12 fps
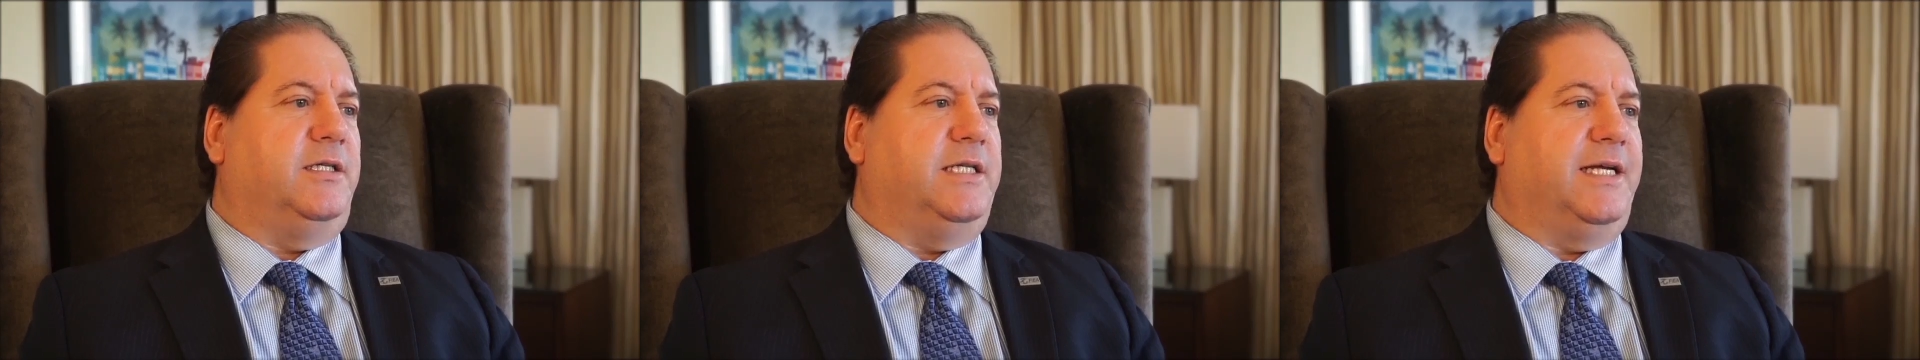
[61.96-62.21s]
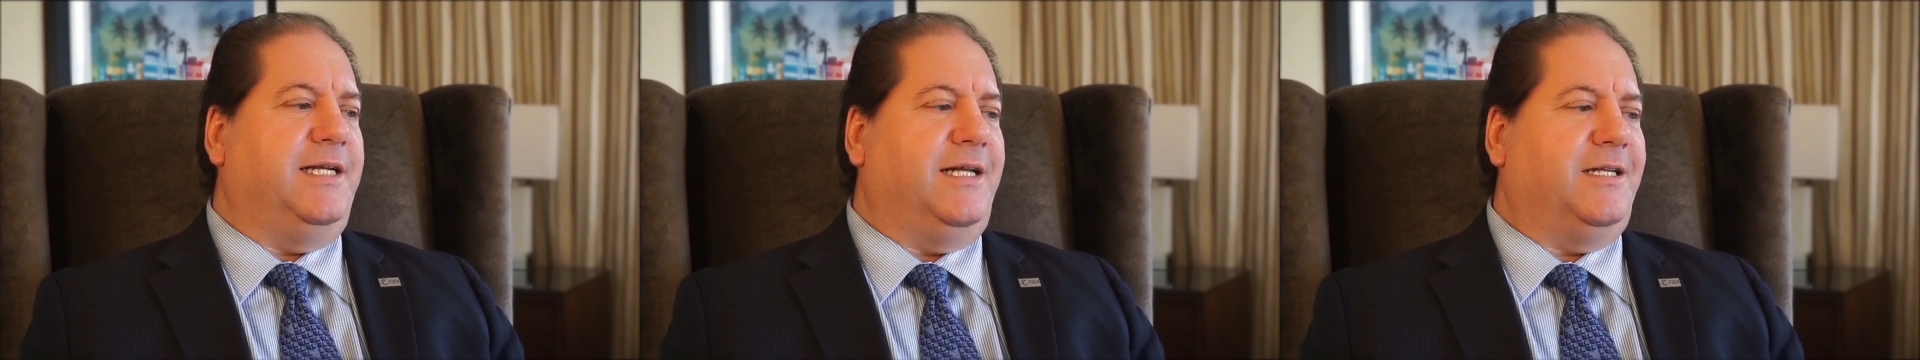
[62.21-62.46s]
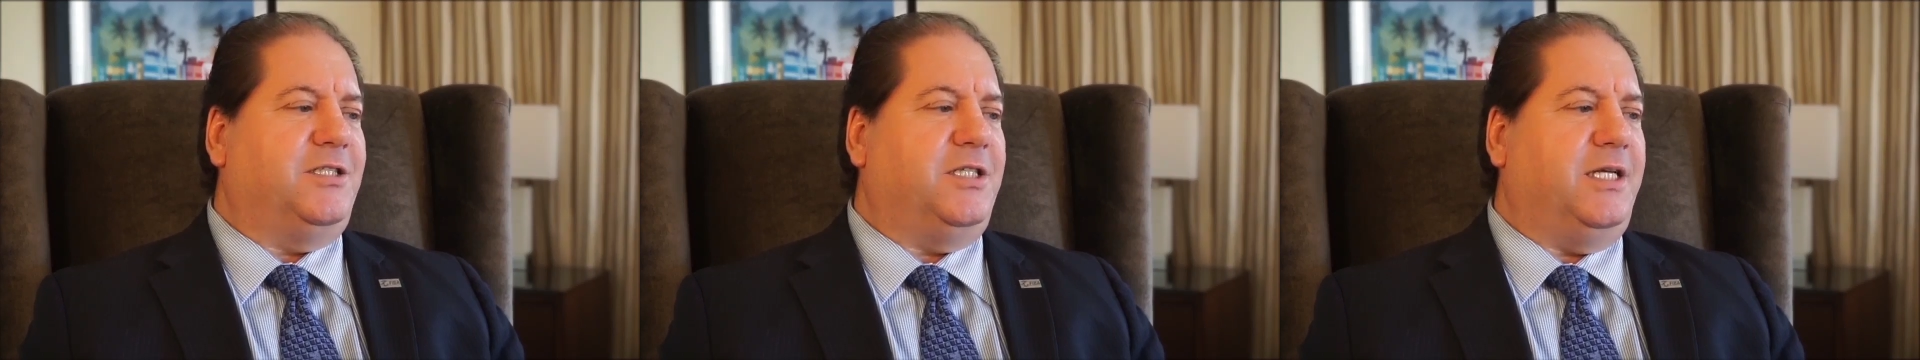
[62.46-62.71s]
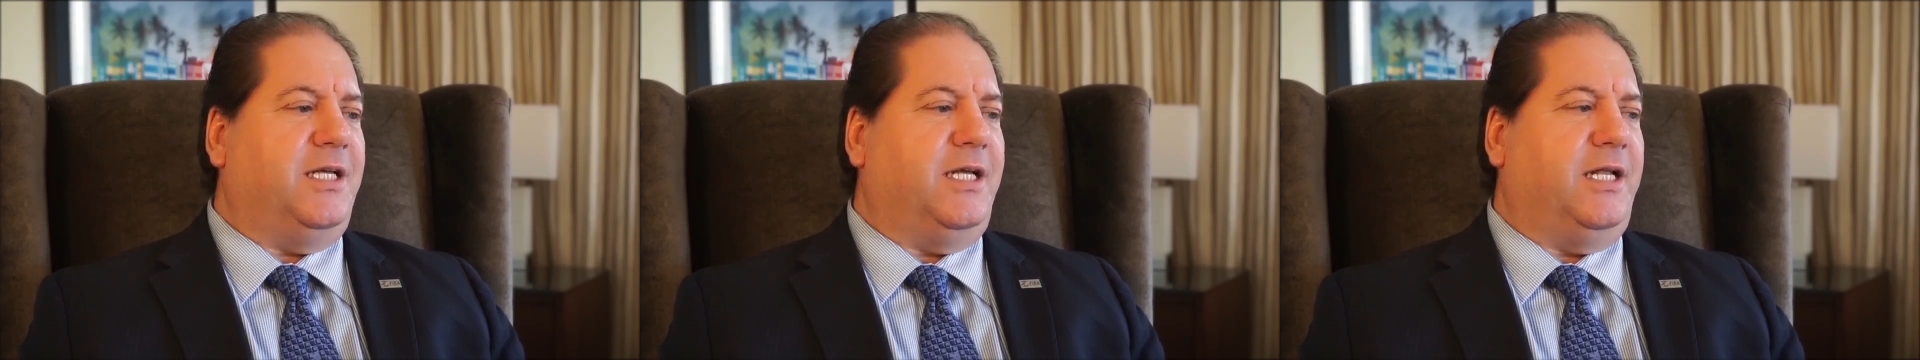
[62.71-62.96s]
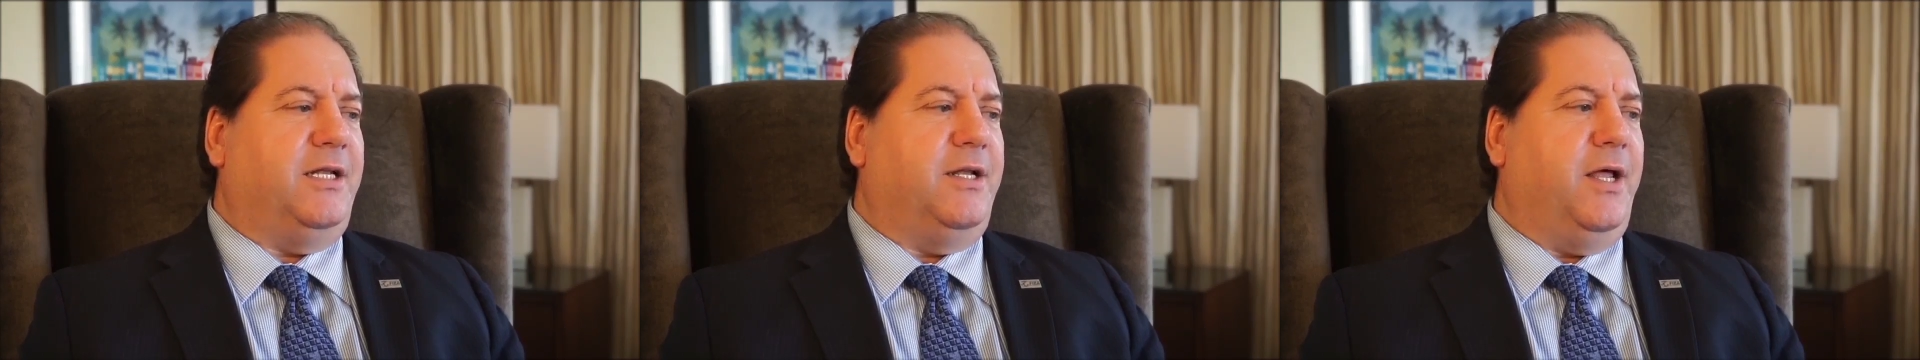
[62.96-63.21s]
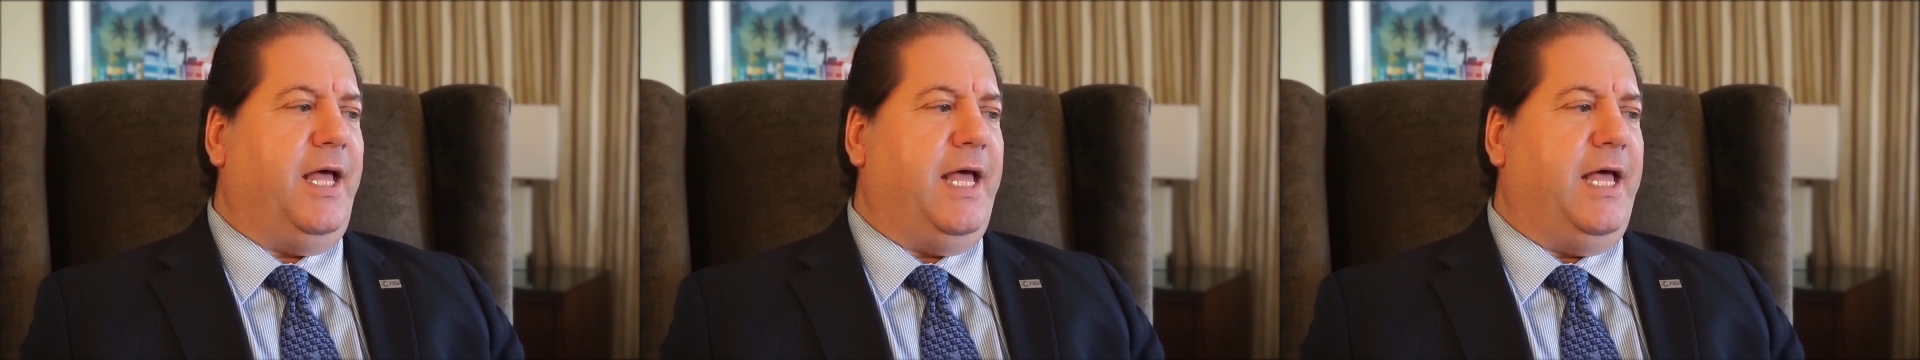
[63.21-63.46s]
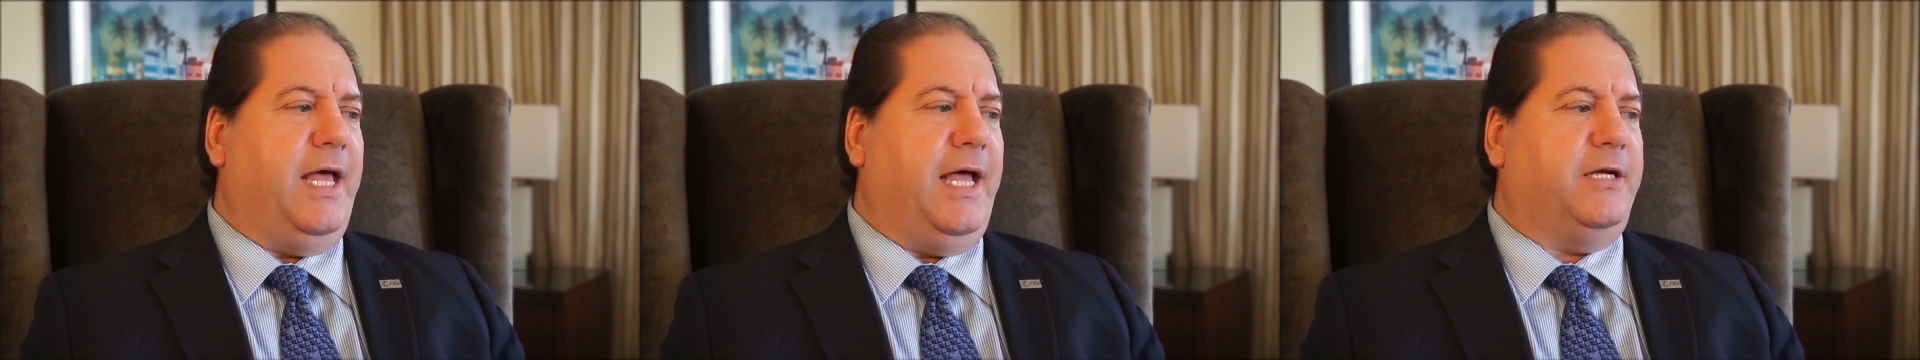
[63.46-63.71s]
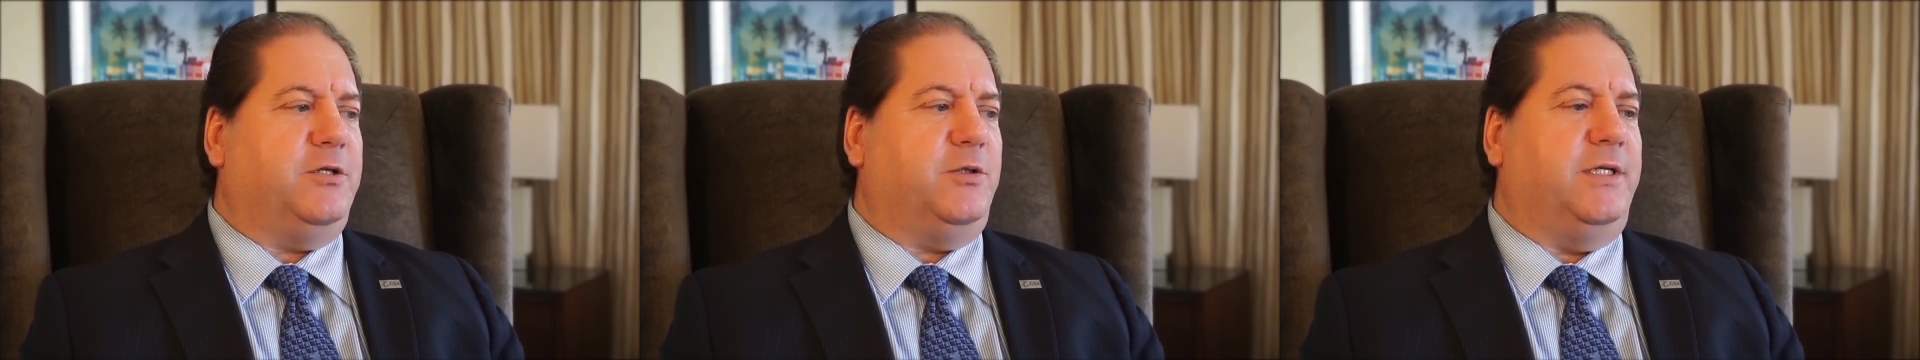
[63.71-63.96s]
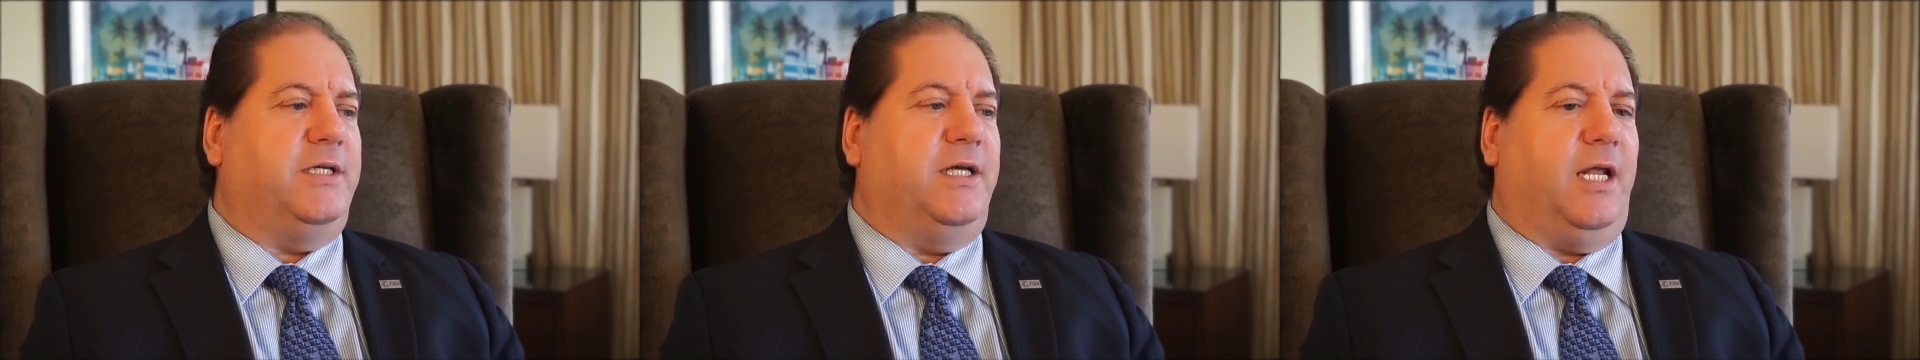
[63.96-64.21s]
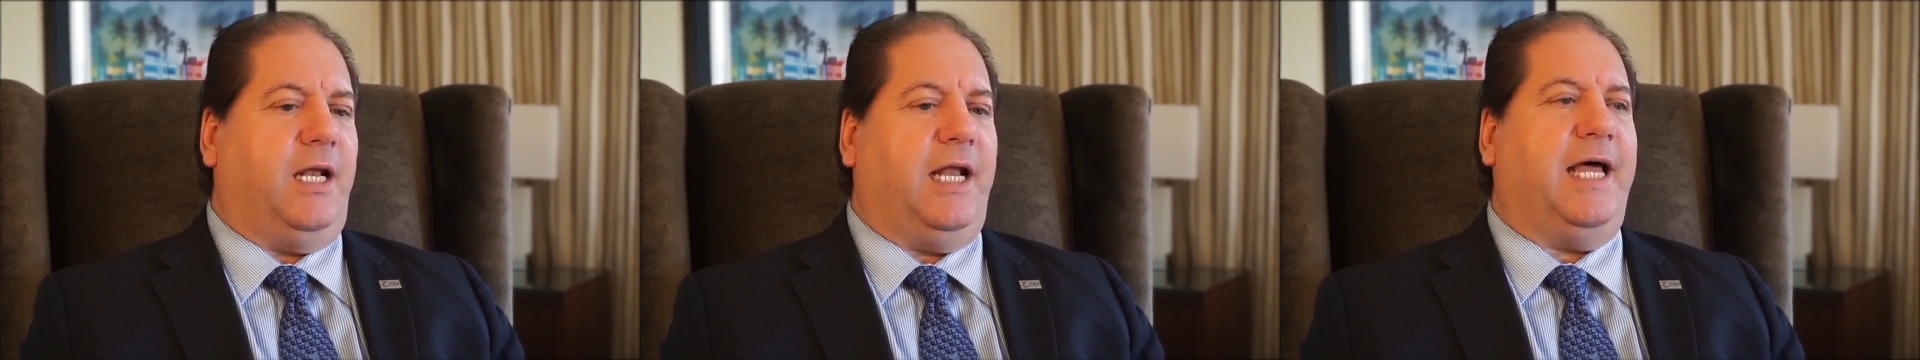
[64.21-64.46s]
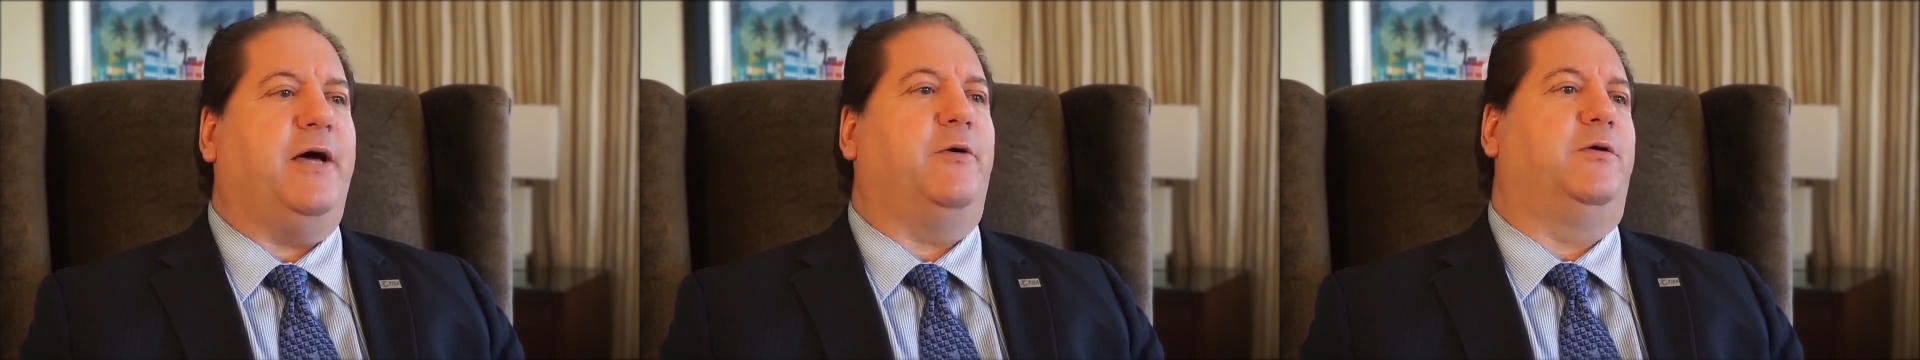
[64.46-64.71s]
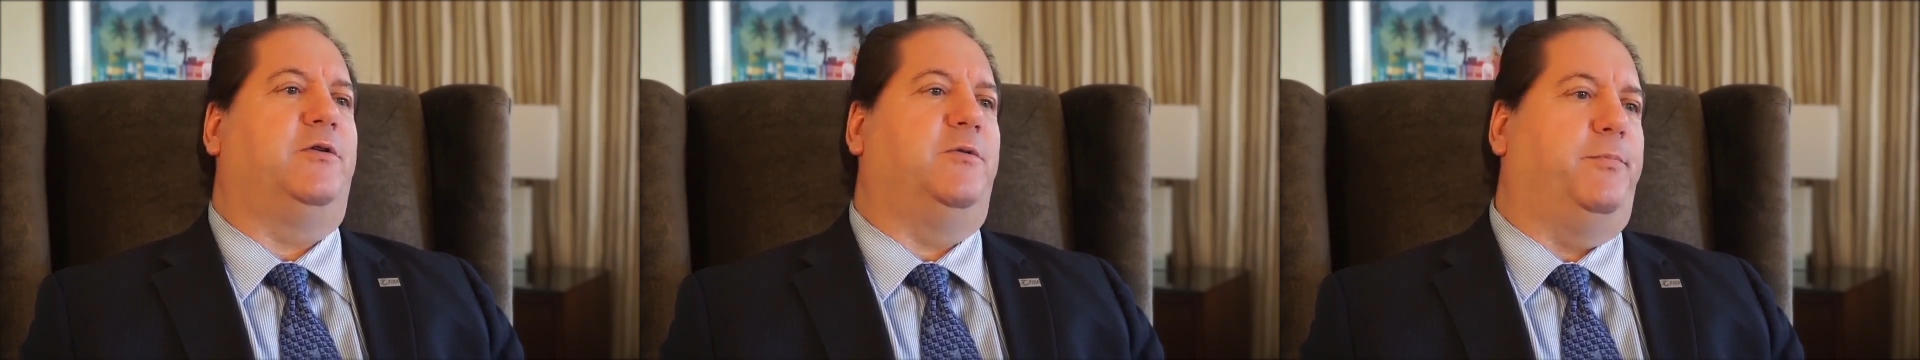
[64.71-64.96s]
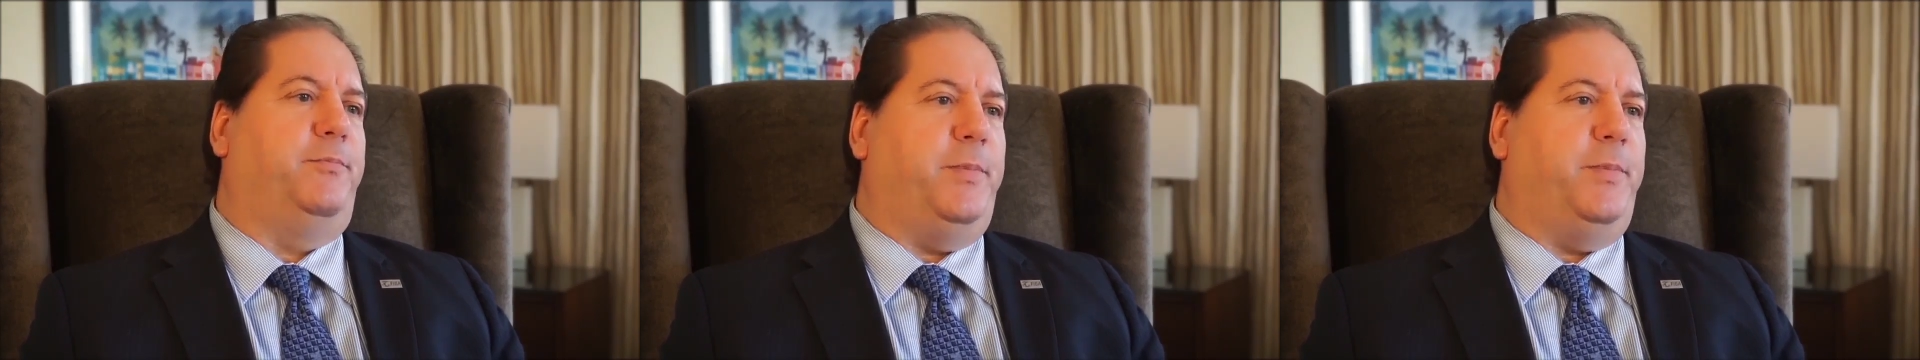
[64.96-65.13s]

technology actually allowed